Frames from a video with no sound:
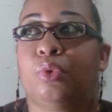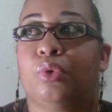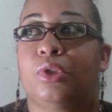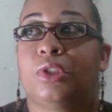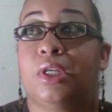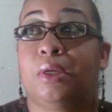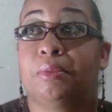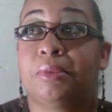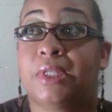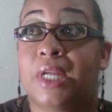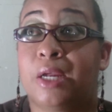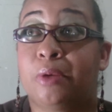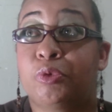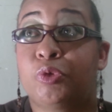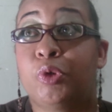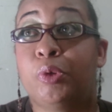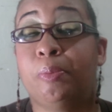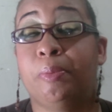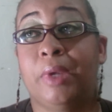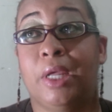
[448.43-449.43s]

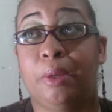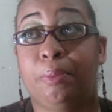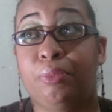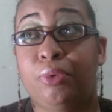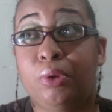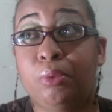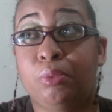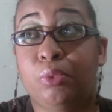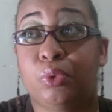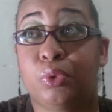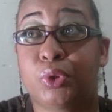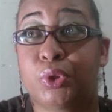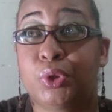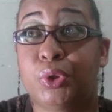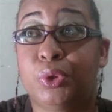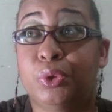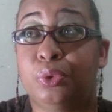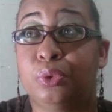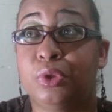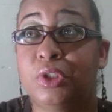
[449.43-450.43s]
sometimes we may promote
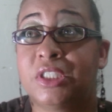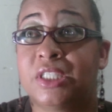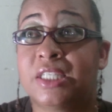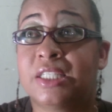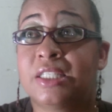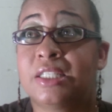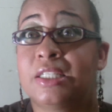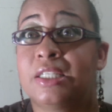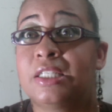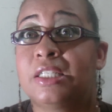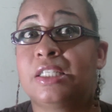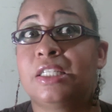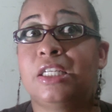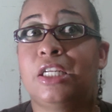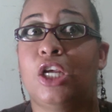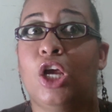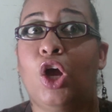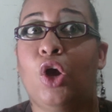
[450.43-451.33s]
you just to see